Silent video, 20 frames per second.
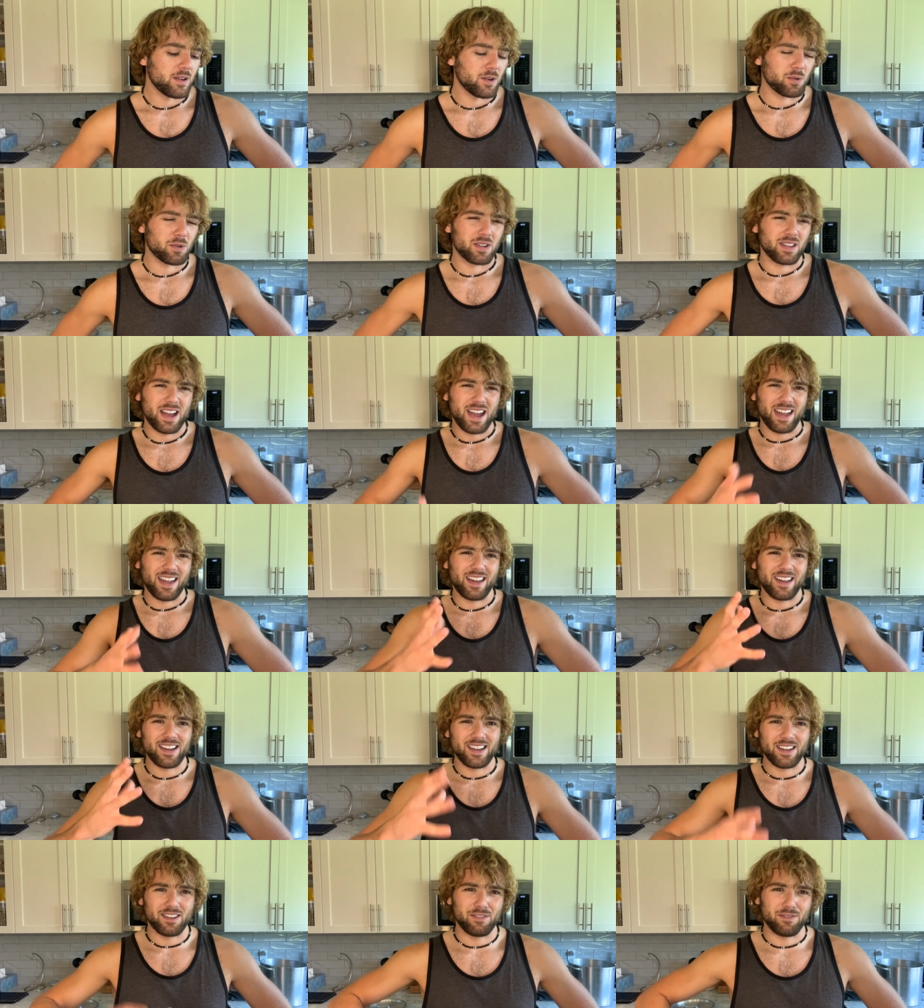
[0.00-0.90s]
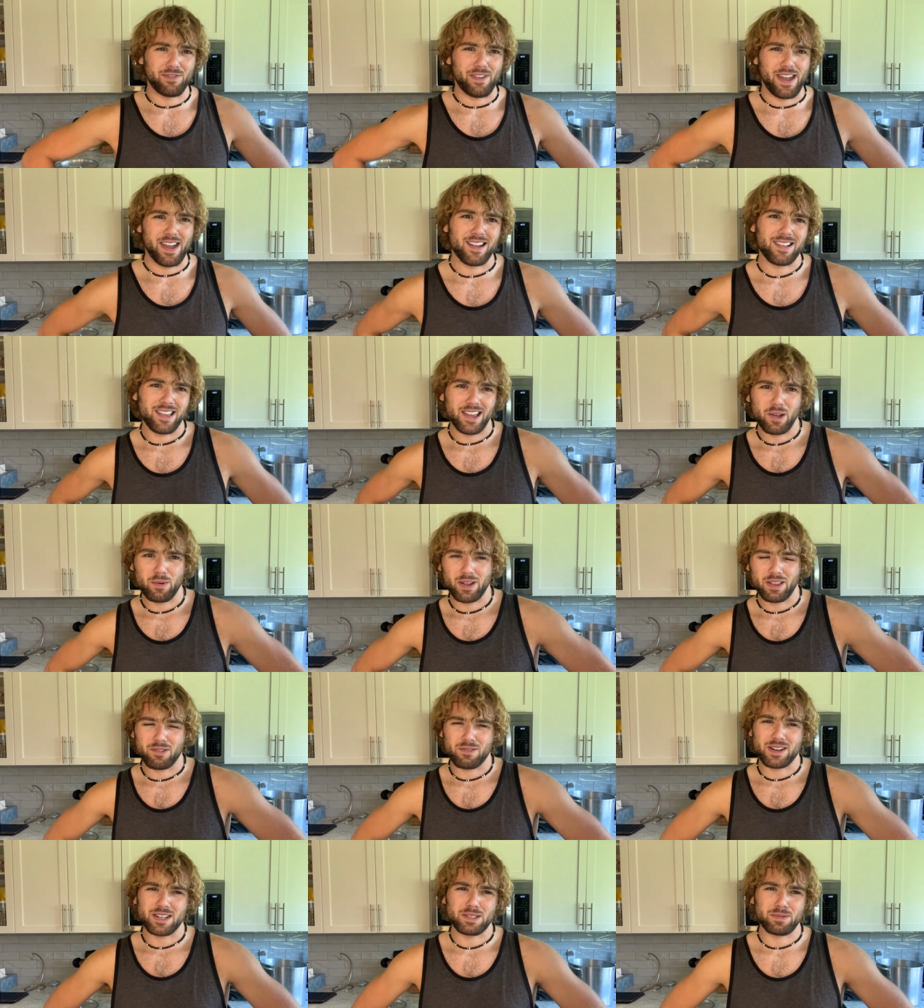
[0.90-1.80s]
or like vaguely
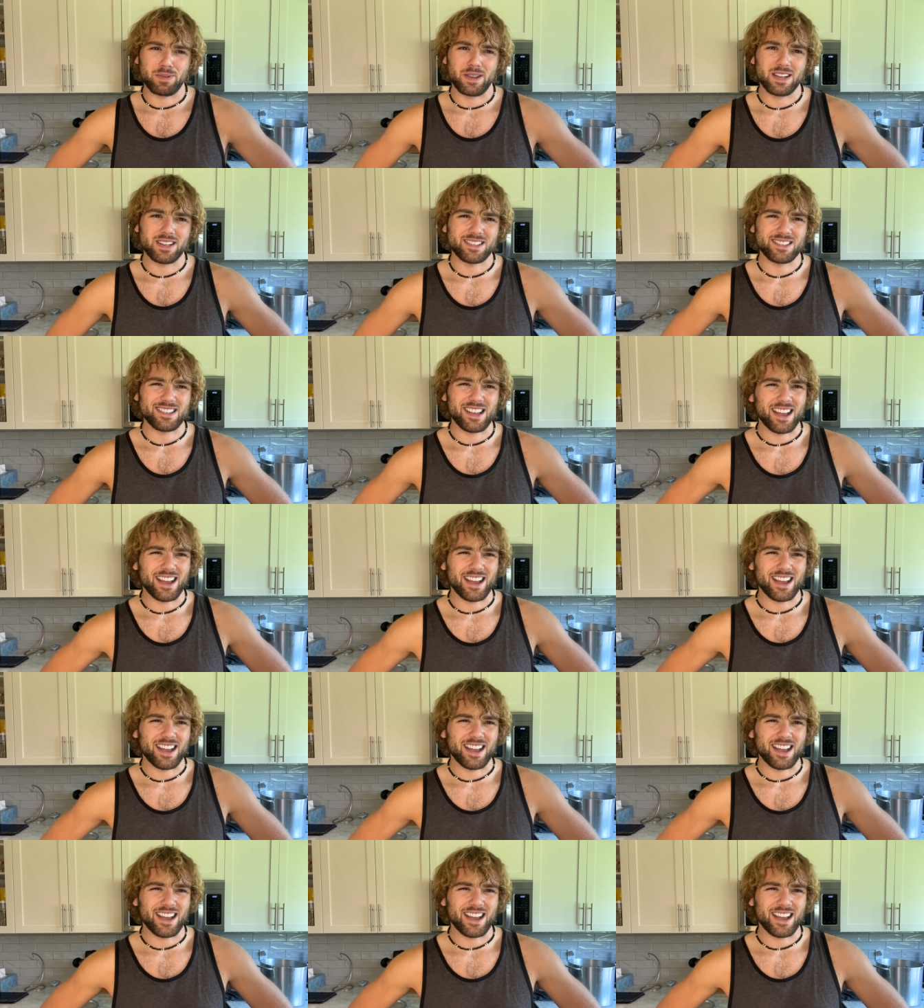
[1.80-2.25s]
what the recipe is.